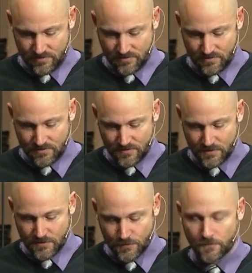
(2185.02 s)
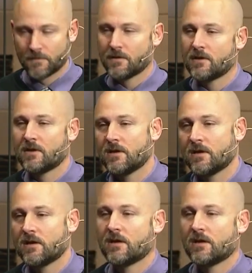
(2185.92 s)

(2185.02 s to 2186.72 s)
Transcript: (silence)